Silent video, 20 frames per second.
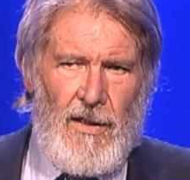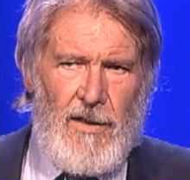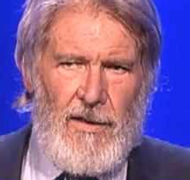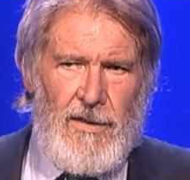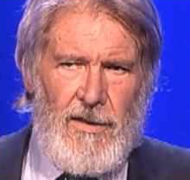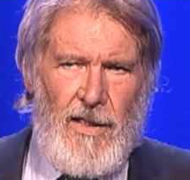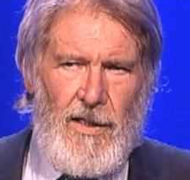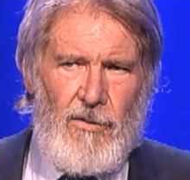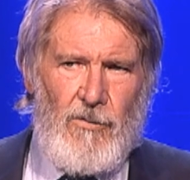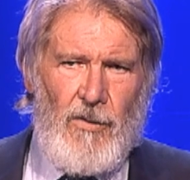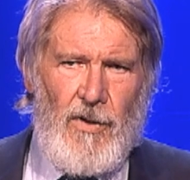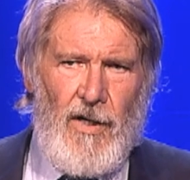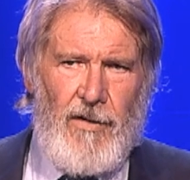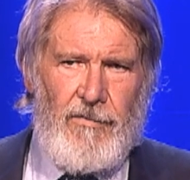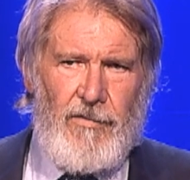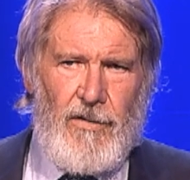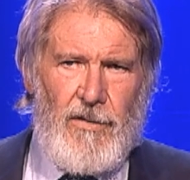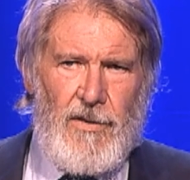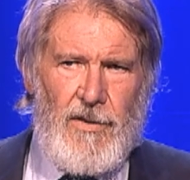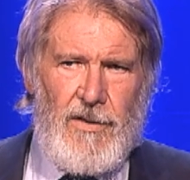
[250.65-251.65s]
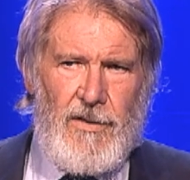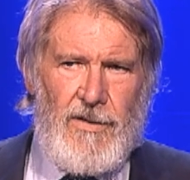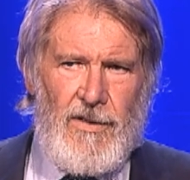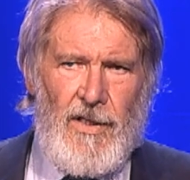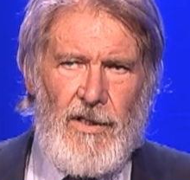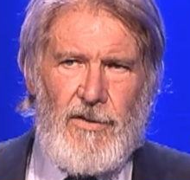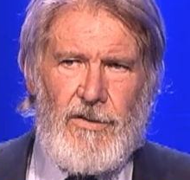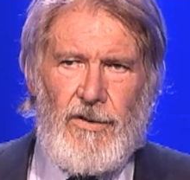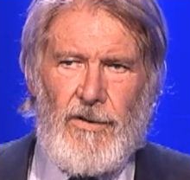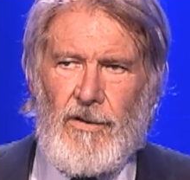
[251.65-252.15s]
take whatever is
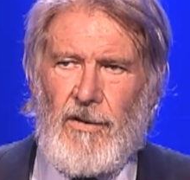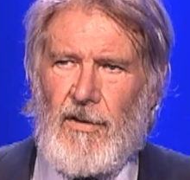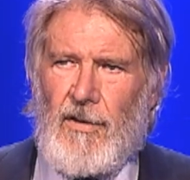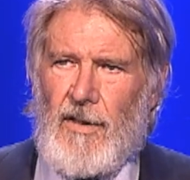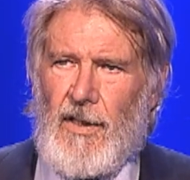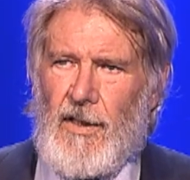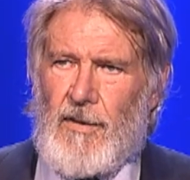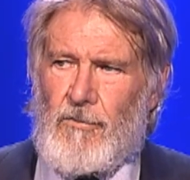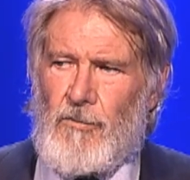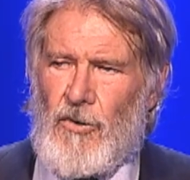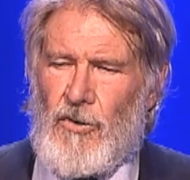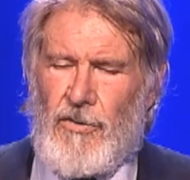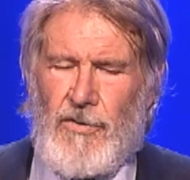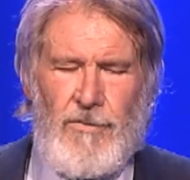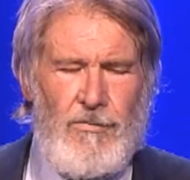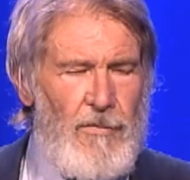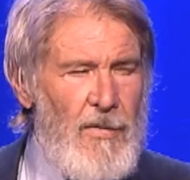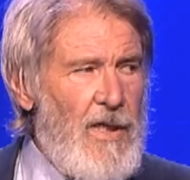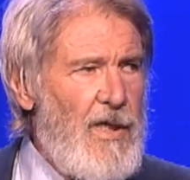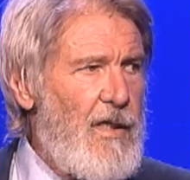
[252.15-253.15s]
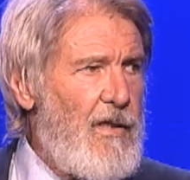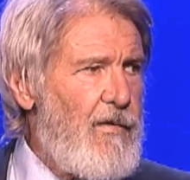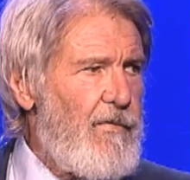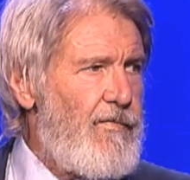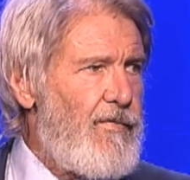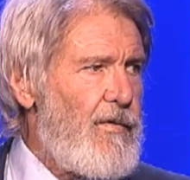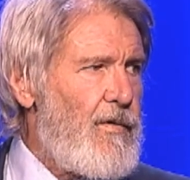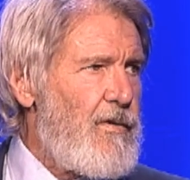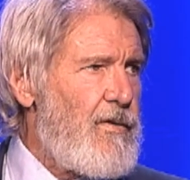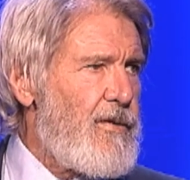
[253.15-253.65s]
central and most
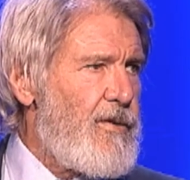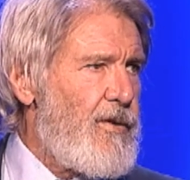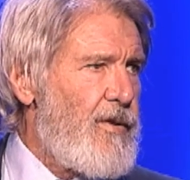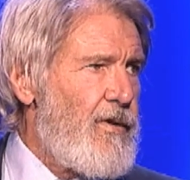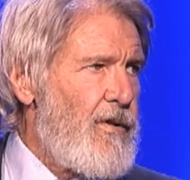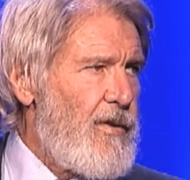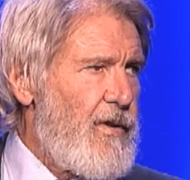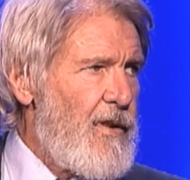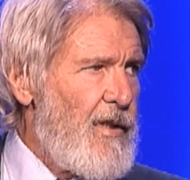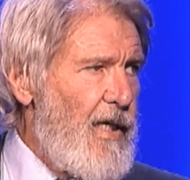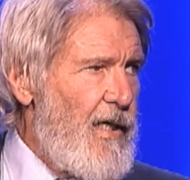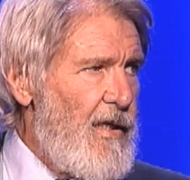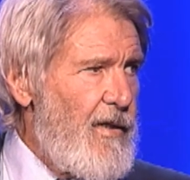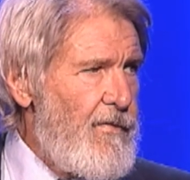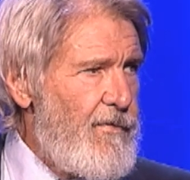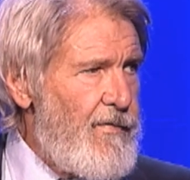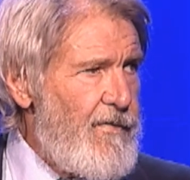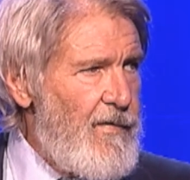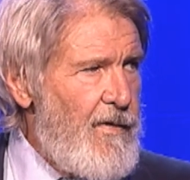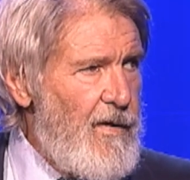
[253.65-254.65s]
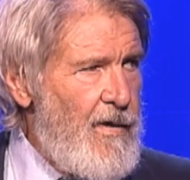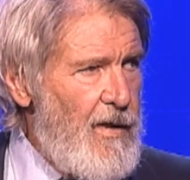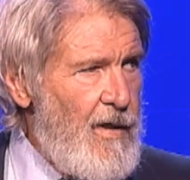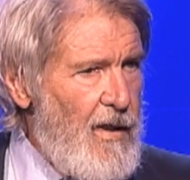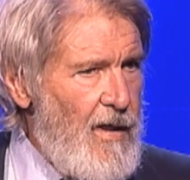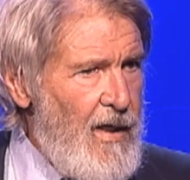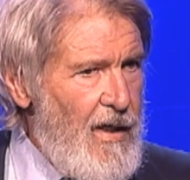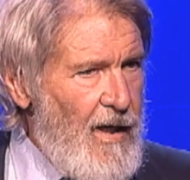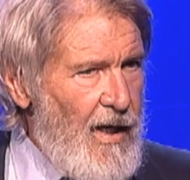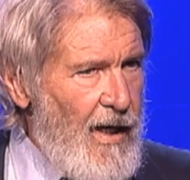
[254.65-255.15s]
meaningful to your life
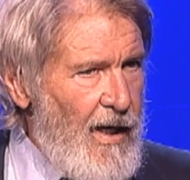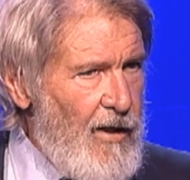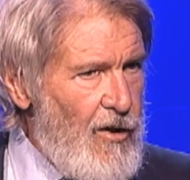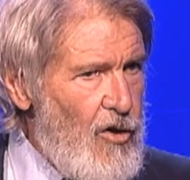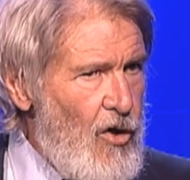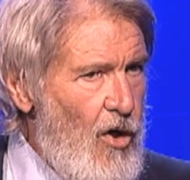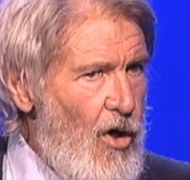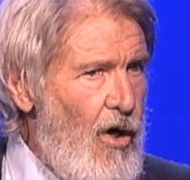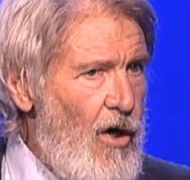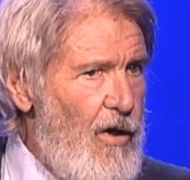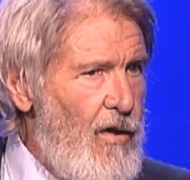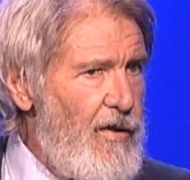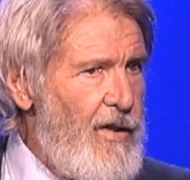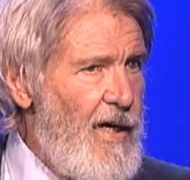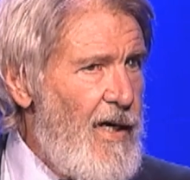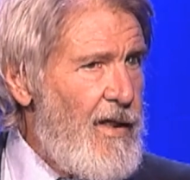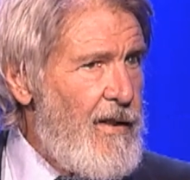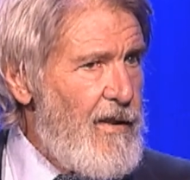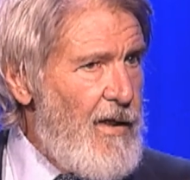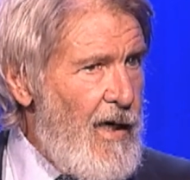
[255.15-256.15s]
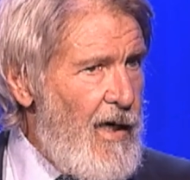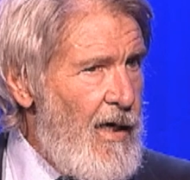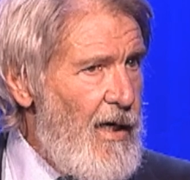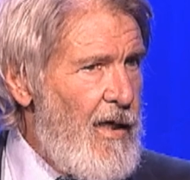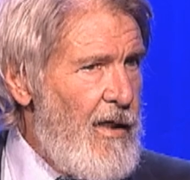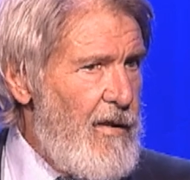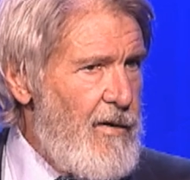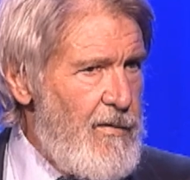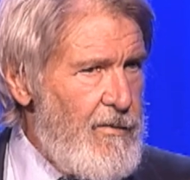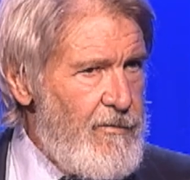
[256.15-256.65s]
and call that
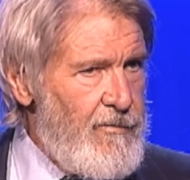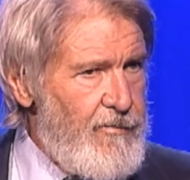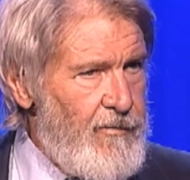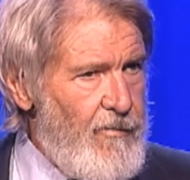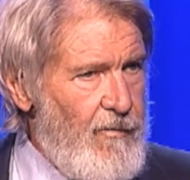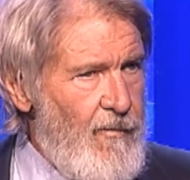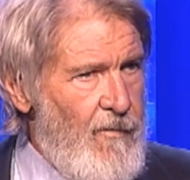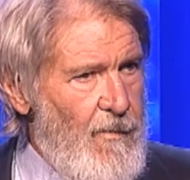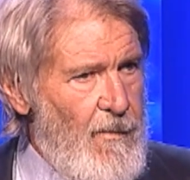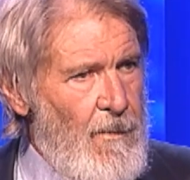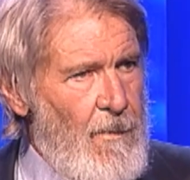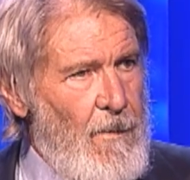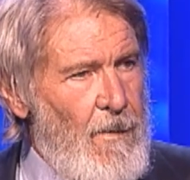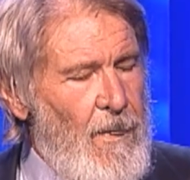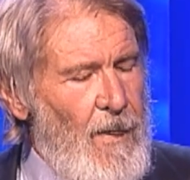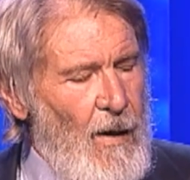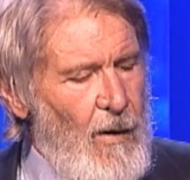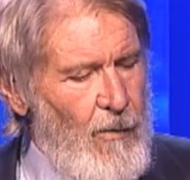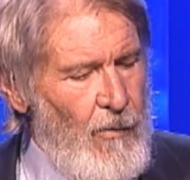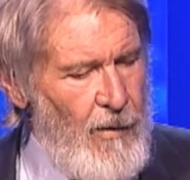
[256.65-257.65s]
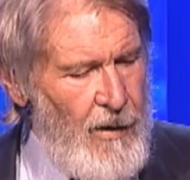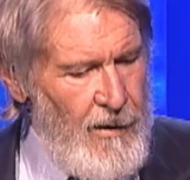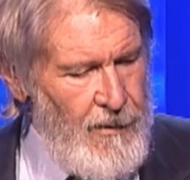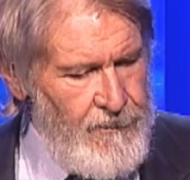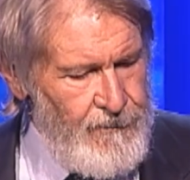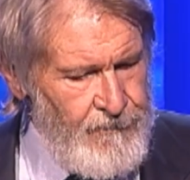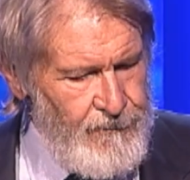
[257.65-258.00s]
God. Well,